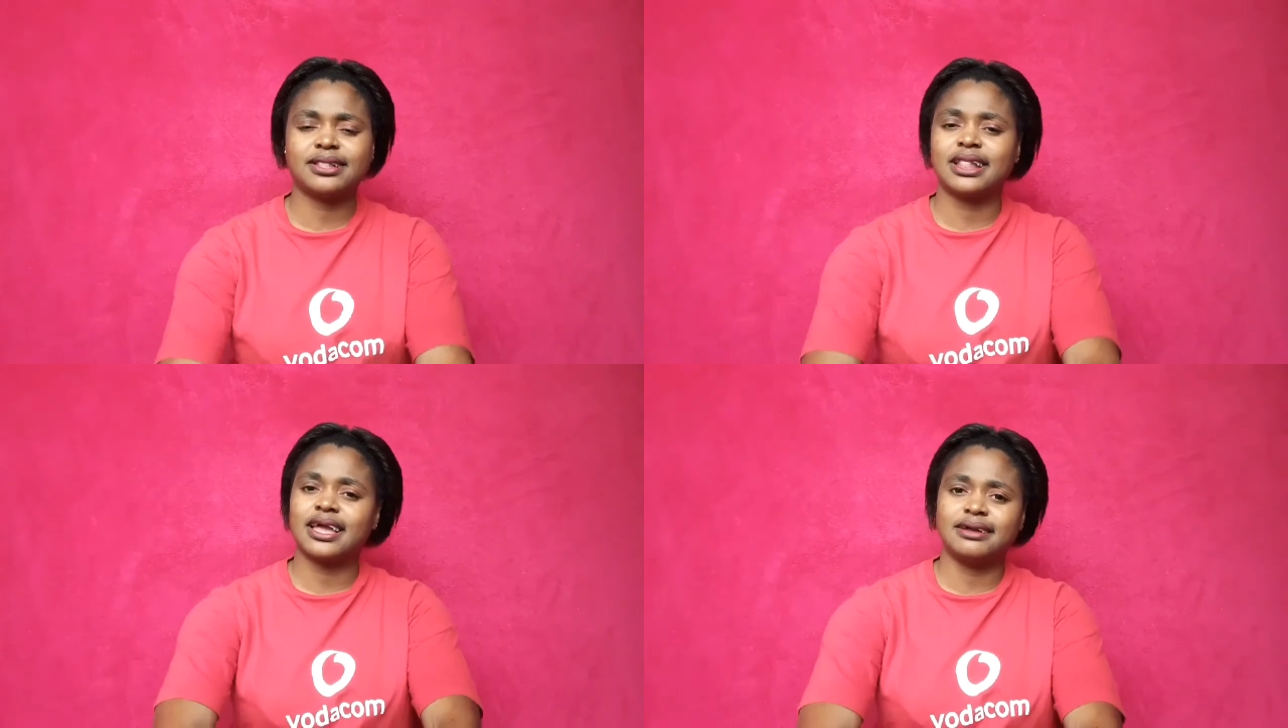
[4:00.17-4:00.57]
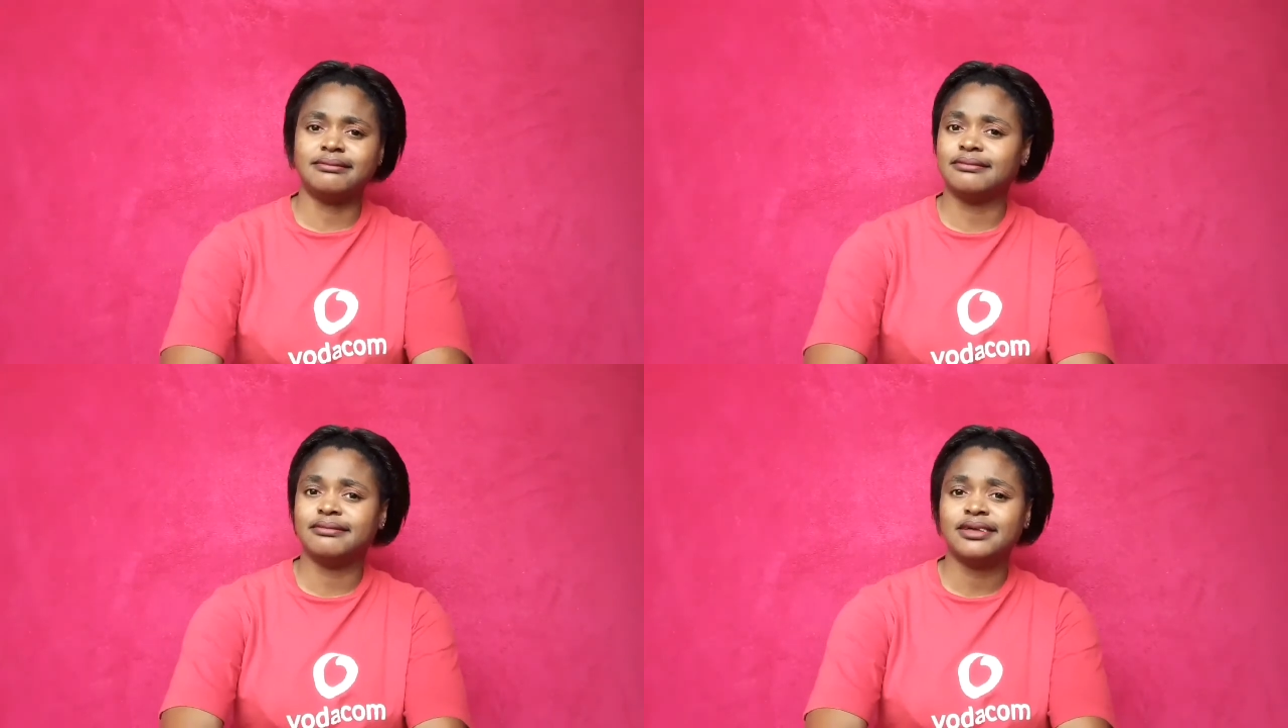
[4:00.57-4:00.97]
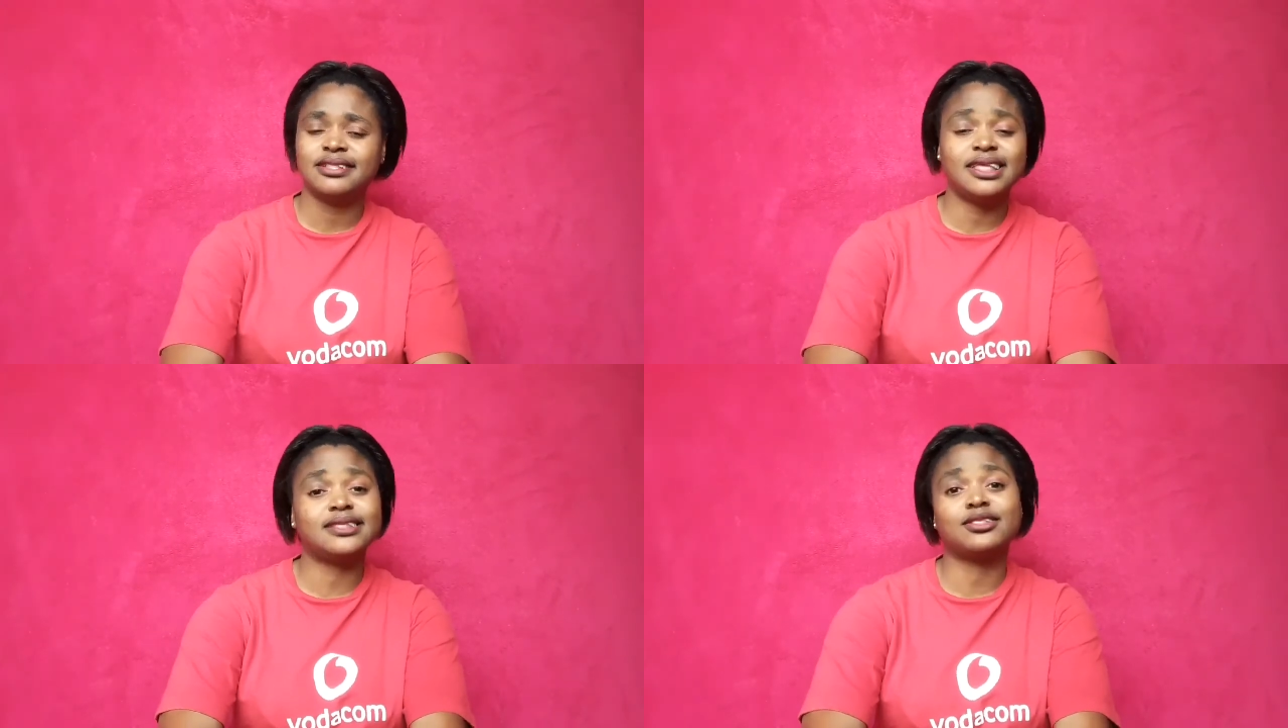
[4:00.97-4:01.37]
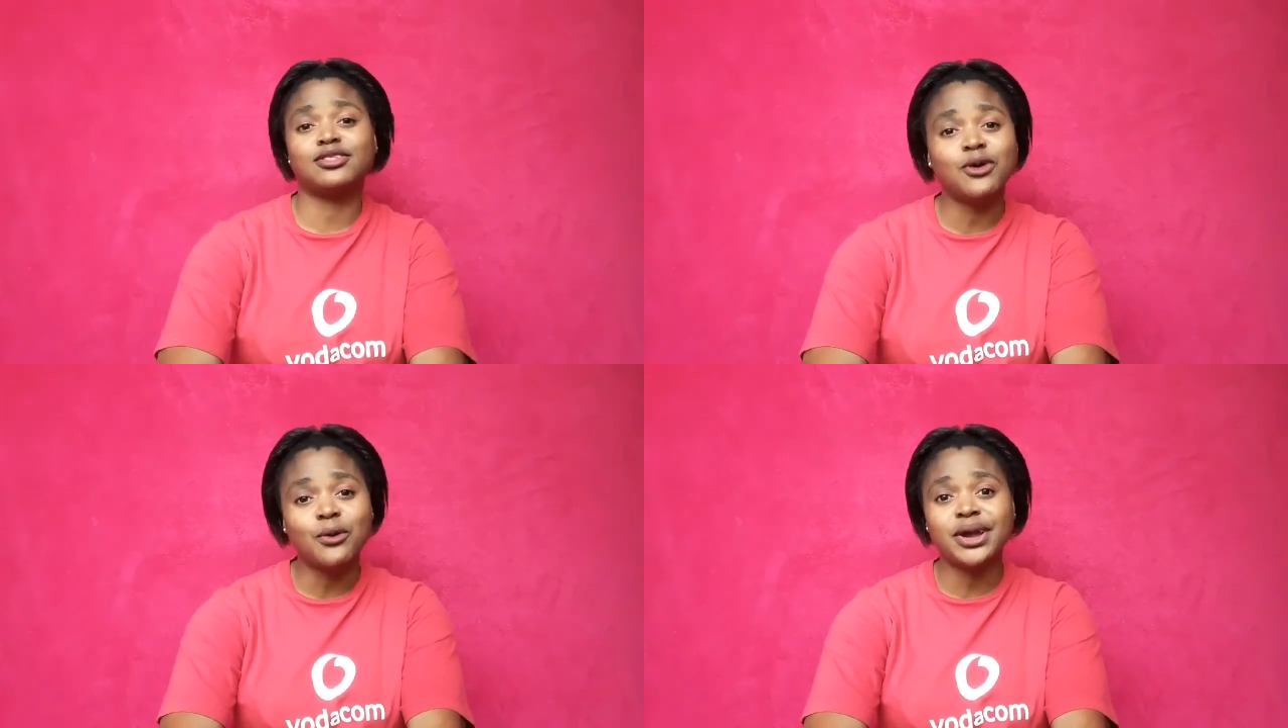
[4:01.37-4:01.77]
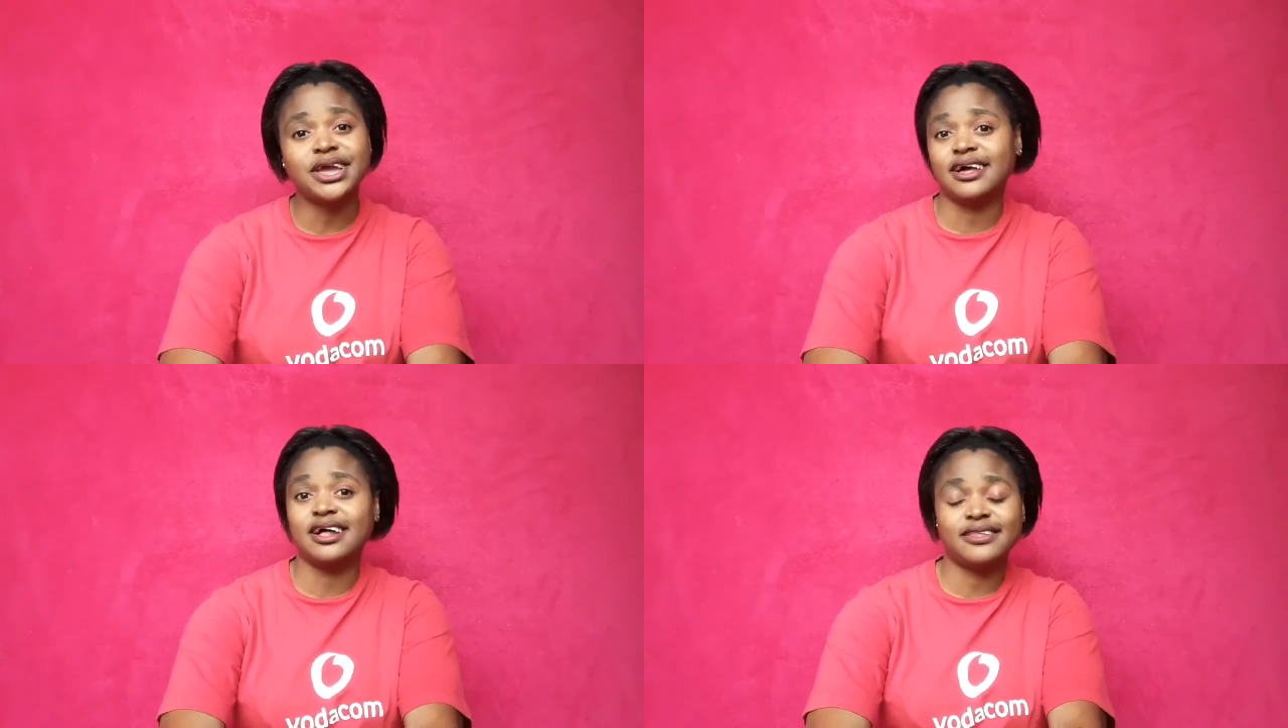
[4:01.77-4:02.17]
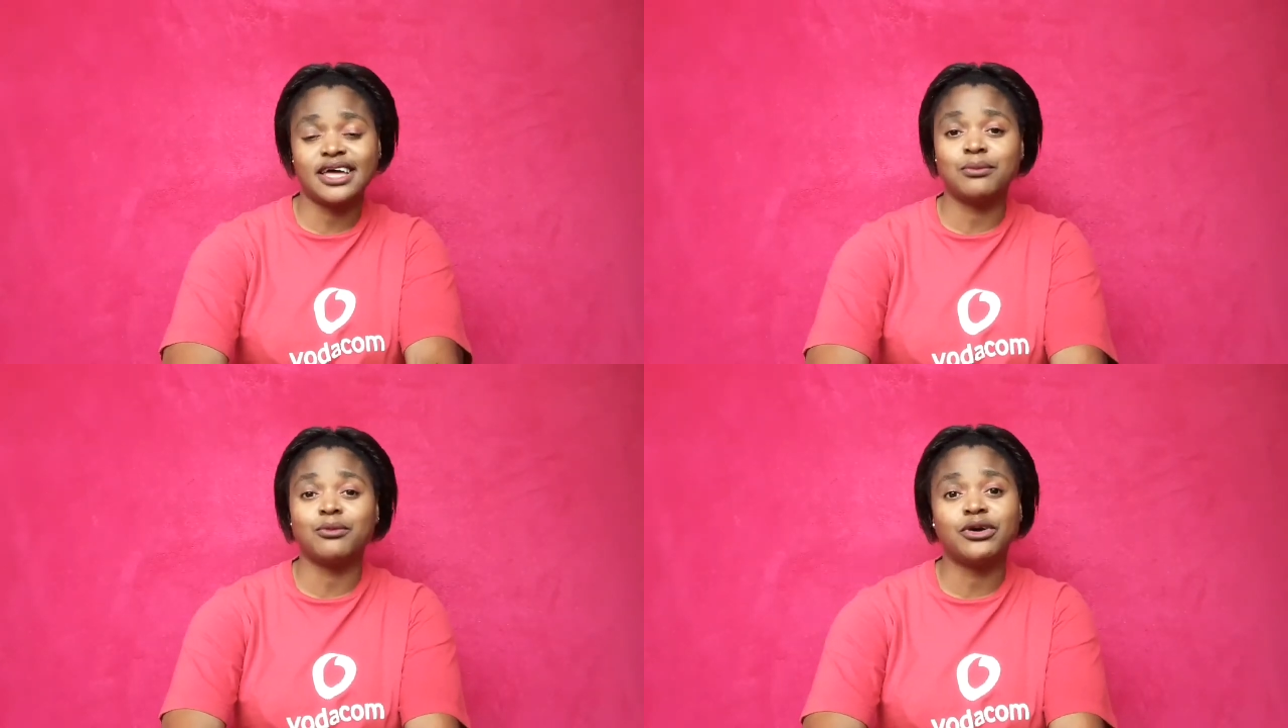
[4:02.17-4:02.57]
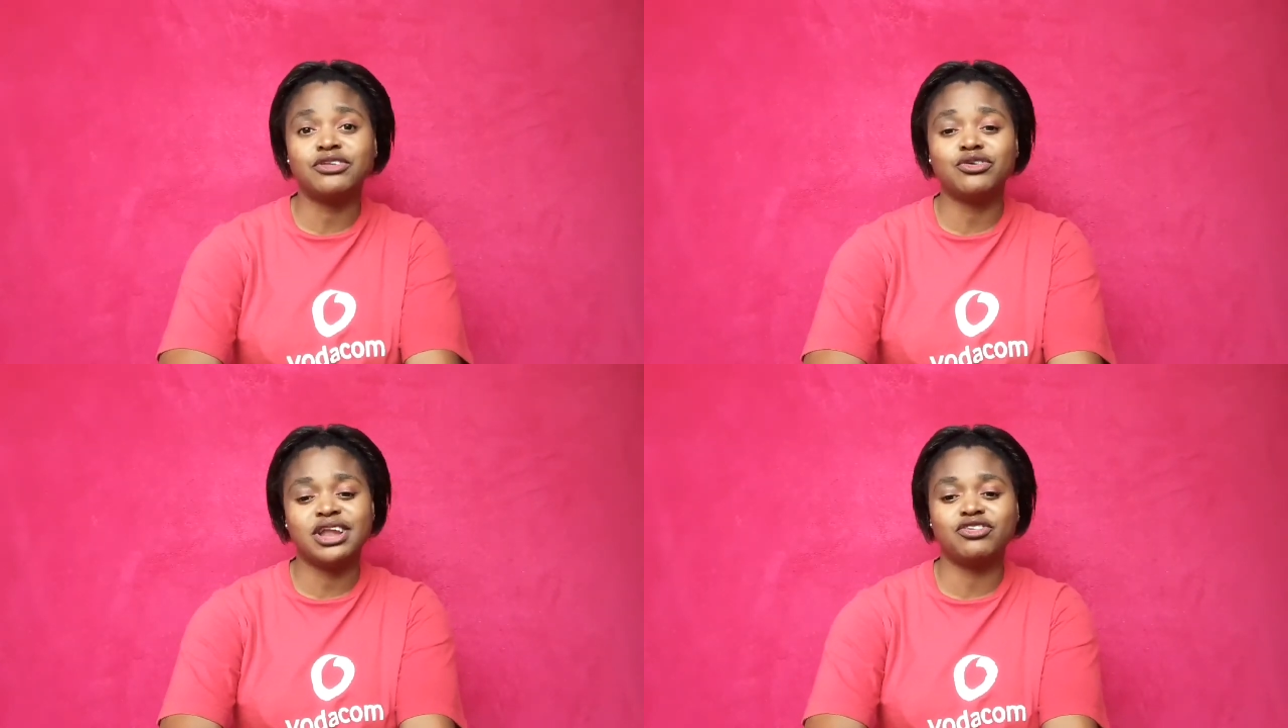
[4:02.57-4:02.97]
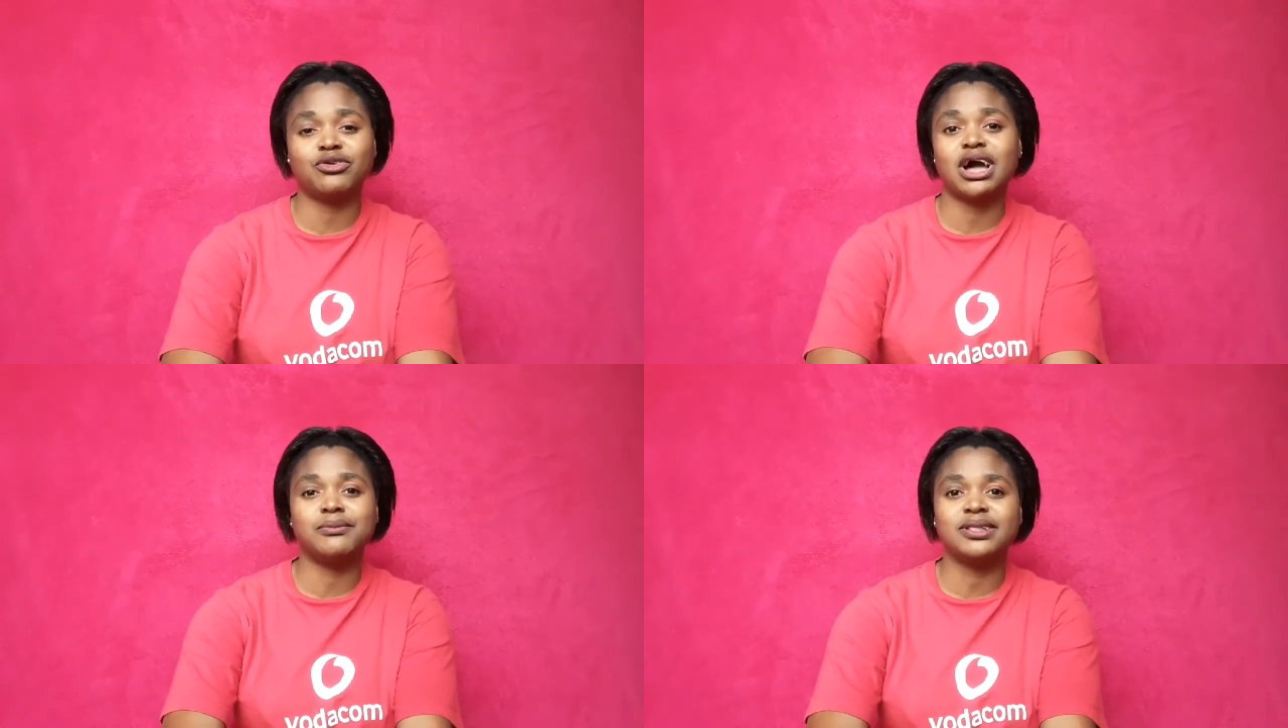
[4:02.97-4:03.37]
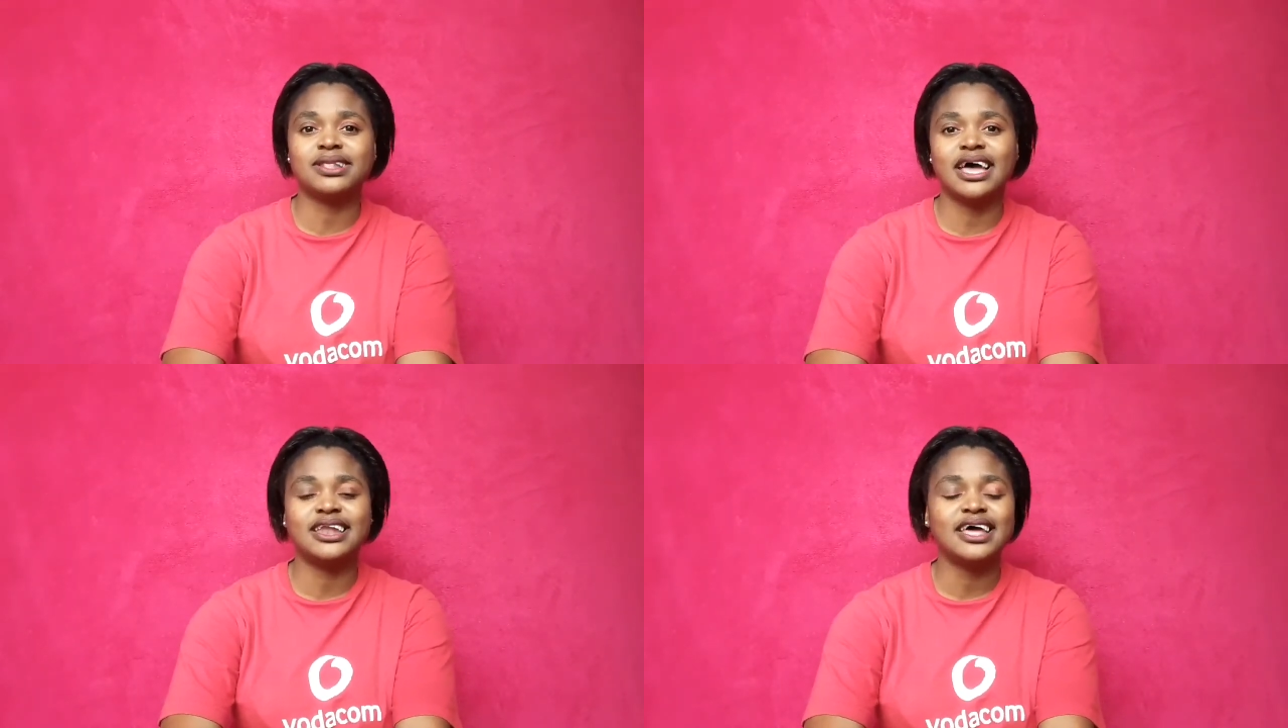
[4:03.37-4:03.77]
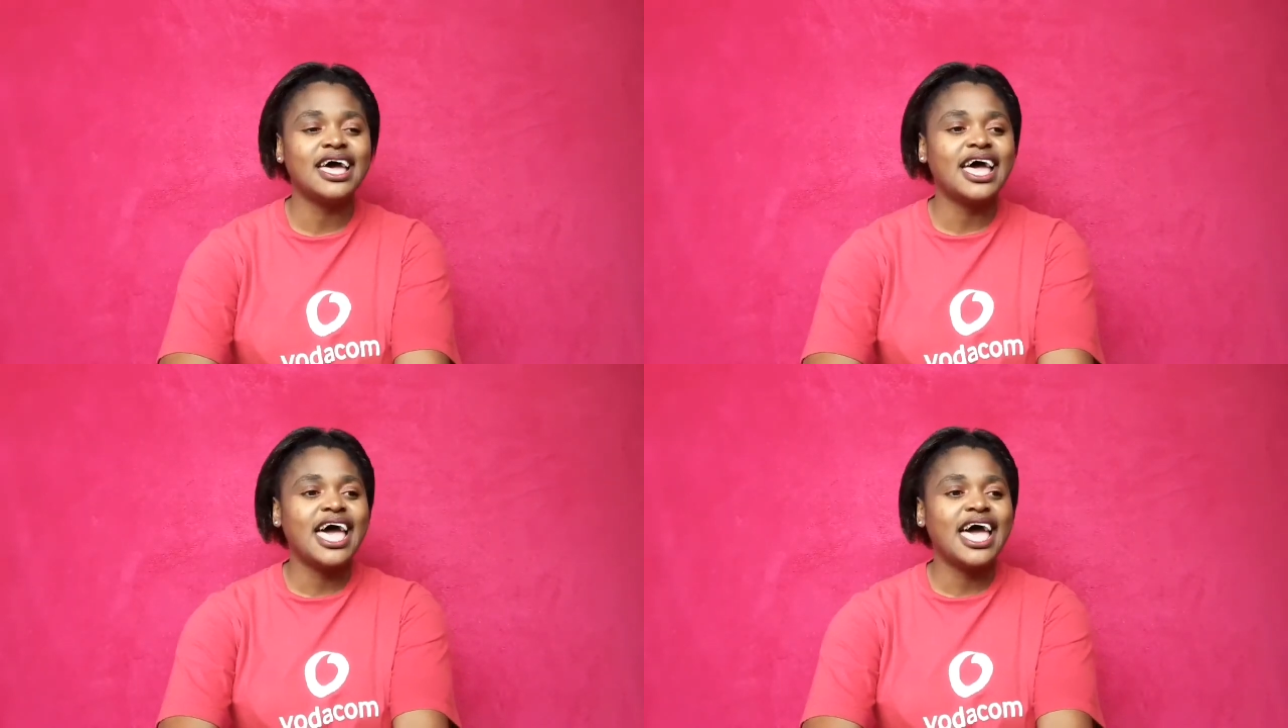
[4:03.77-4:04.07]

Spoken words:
And I was like, there's no way in hell that I'm going to let you come inside.